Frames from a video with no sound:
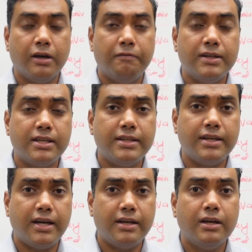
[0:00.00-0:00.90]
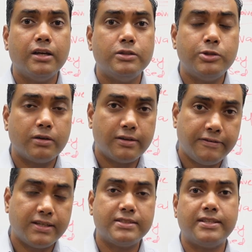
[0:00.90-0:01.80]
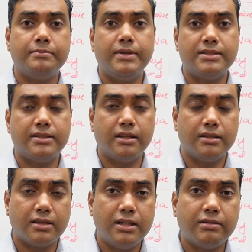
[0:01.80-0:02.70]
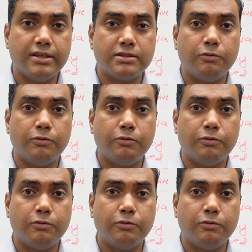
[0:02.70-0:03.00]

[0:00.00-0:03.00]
Whether they had geographical segments in other countries.